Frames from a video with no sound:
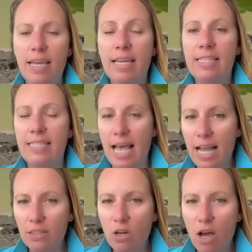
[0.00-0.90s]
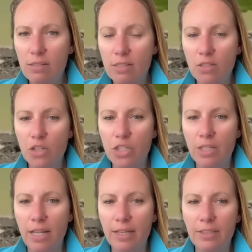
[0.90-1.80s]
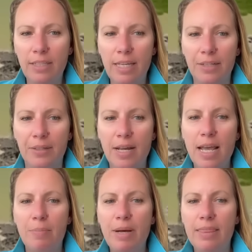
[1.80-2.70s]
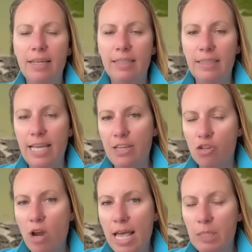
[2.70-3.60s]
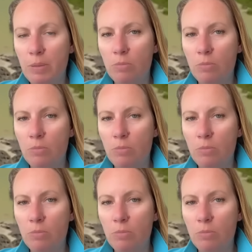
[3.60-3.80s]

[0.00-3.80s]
exact causes are still unclear, but the glacier has been